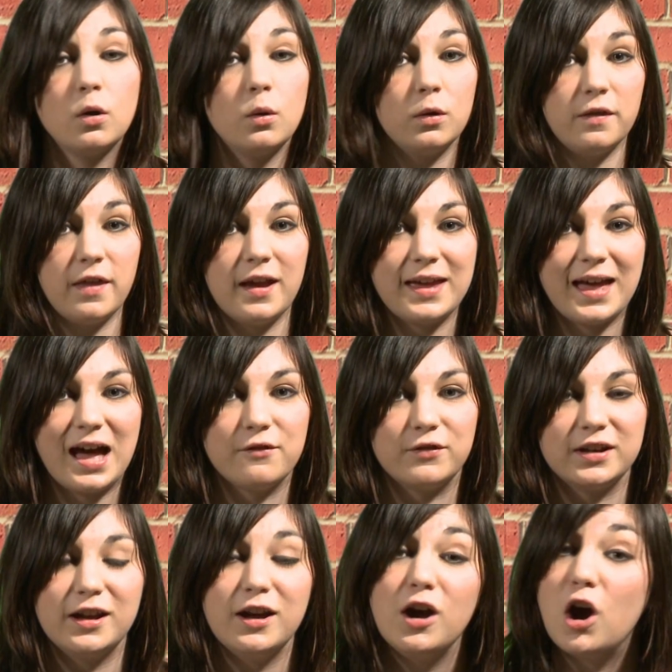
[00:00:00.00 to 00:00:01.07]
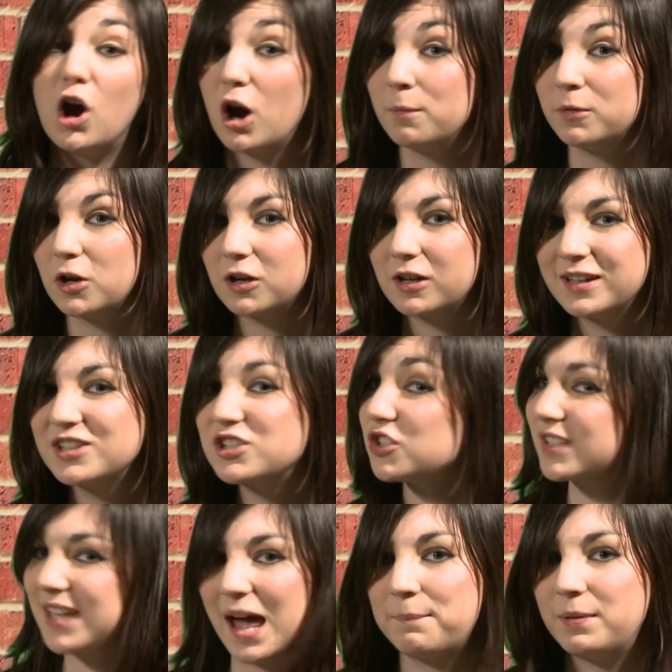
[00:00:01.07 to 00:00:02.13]
Well, there you have it. Home cooking
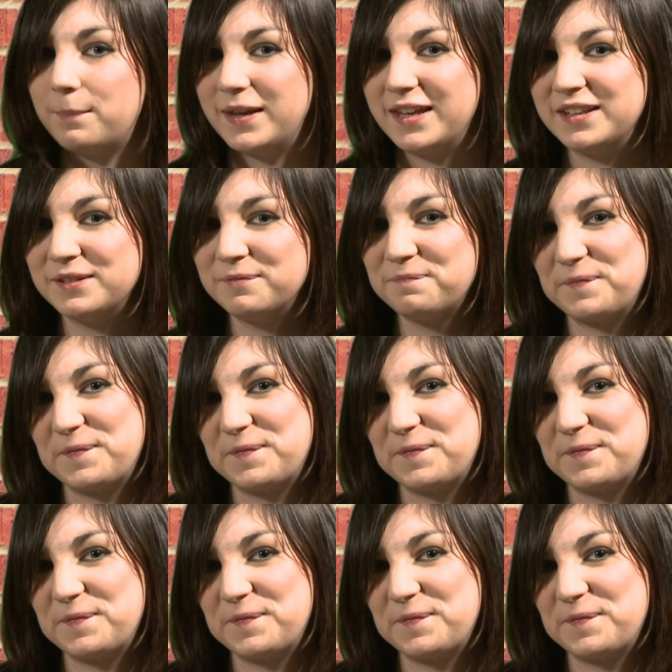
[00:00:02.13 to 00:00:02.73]
just can't be beaten.